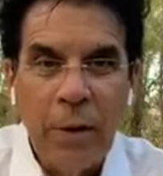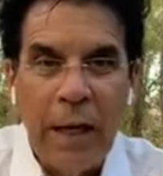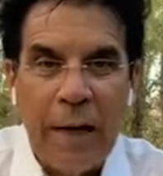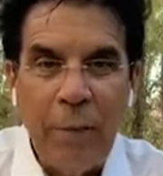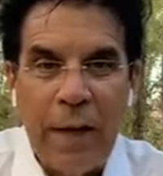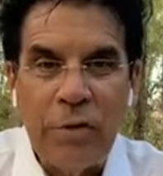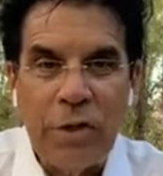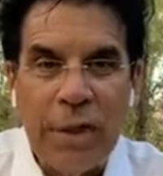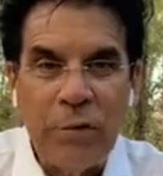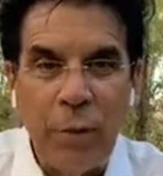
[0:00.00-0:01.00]
We
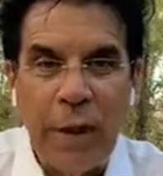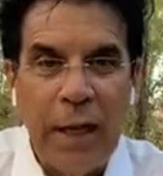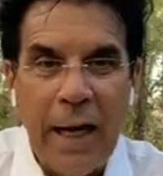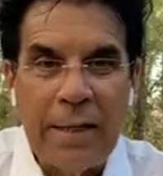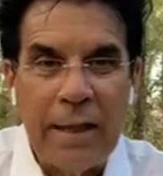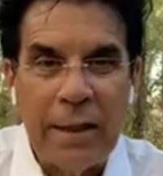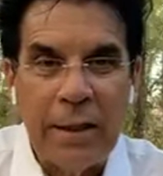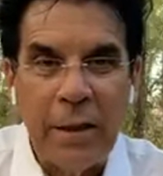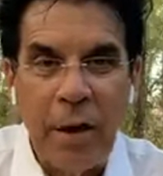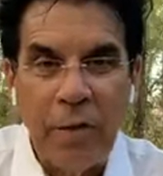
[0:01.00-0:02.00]
just have to realize that,
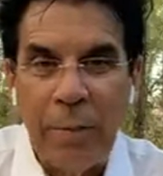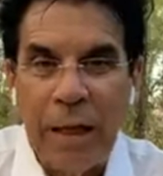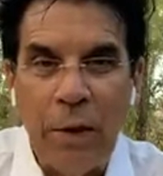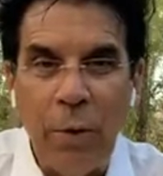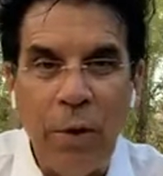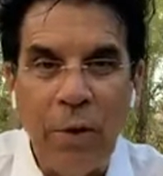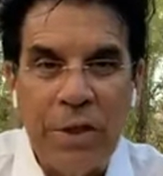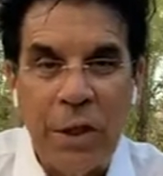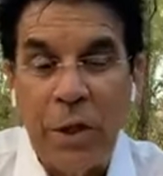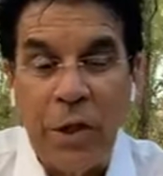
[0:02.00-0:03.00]
you know, all the money in the world
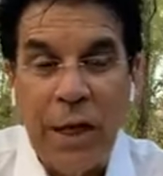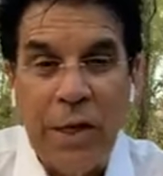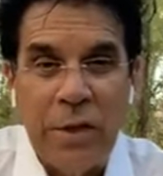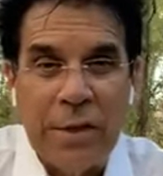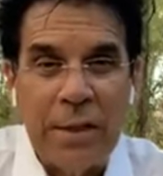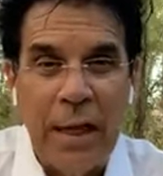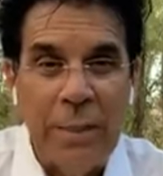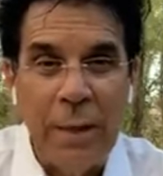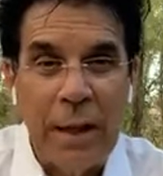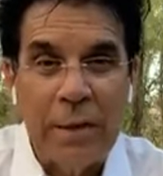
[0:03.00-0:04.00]
isn't going to change us.
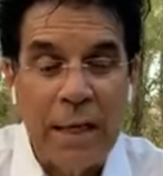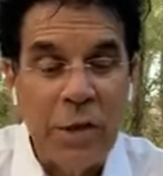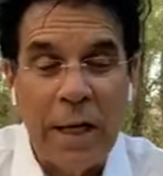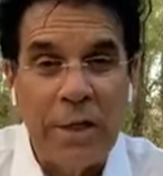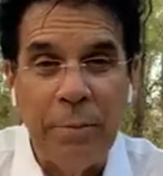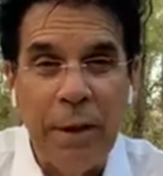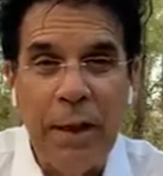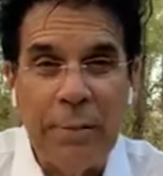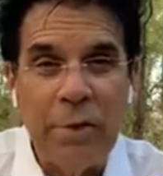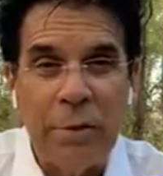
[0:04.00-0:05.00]
I mean, it's not changing
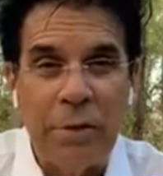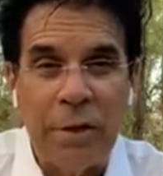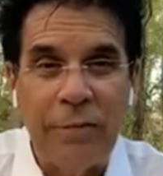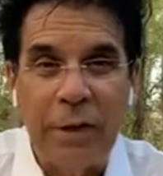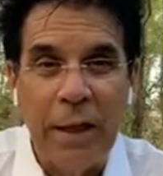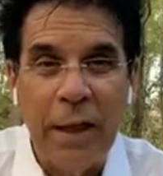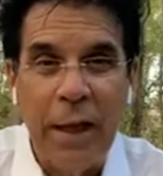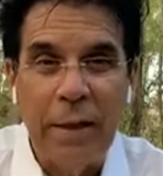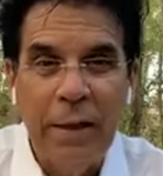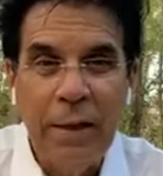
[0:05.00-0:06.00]
me. I'm still serving
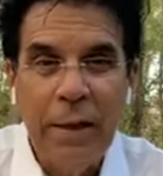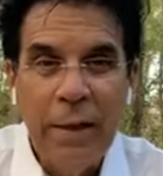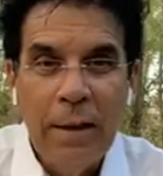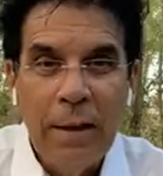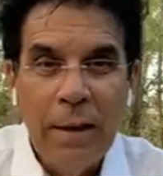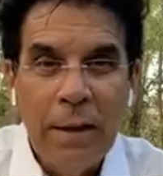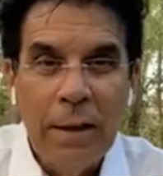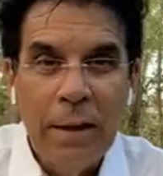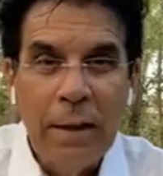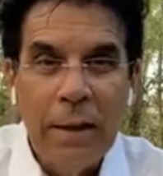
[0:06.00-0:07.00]
God.
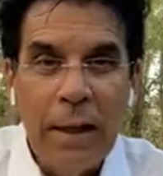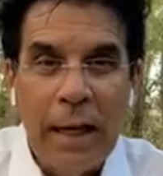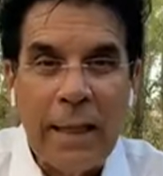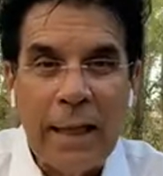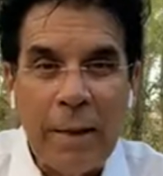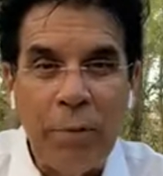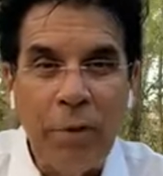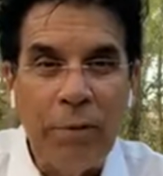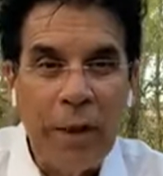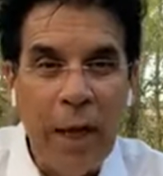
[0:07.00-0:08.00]
And I think I've
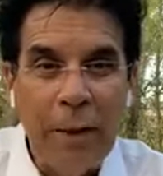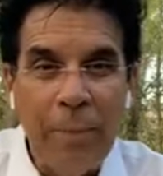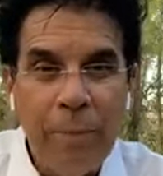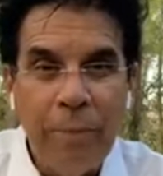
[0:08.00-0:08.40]
proven that.